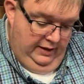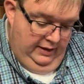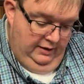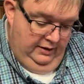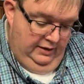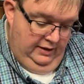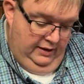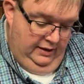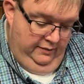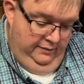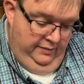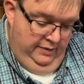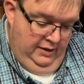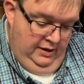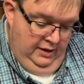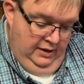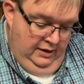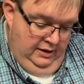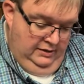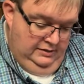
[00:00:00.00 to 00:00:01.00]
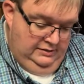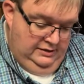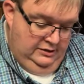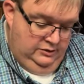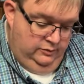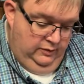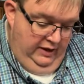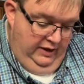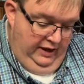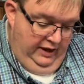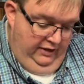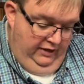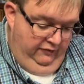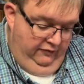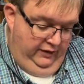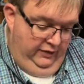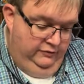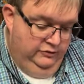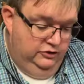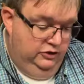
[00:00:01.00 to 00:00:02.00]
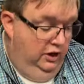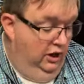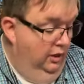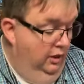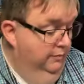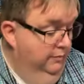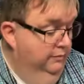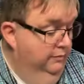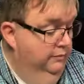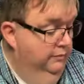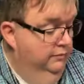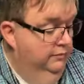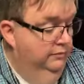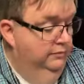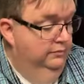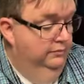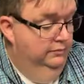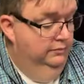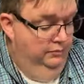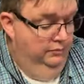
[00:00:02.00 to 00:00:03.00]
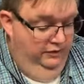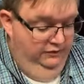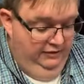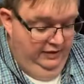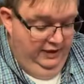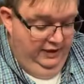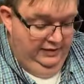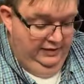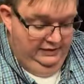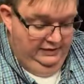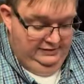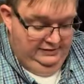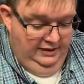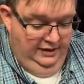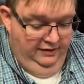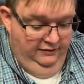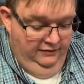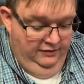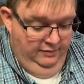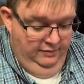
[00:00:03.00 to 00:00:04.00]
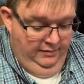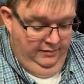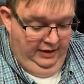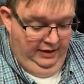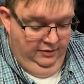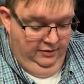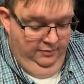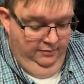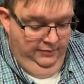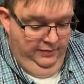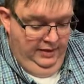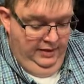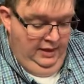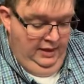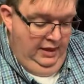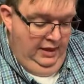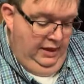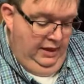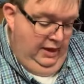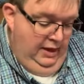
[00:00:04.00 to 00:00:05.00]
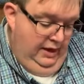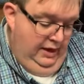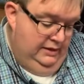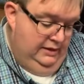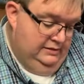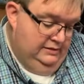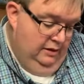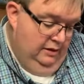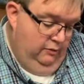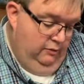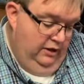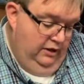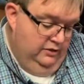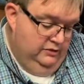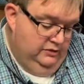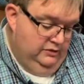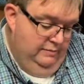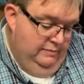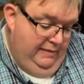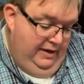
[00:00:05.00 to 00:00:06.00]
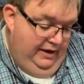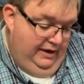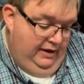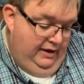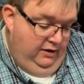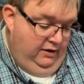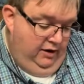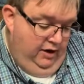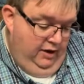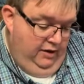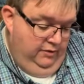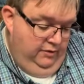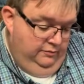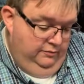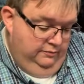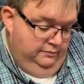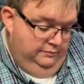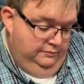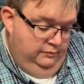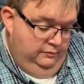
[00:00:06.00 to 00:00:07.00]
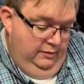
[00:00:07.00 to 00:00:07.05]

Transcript: And uh, since we had a flower shop, we've got the stuff to make them. And so we usually make our own.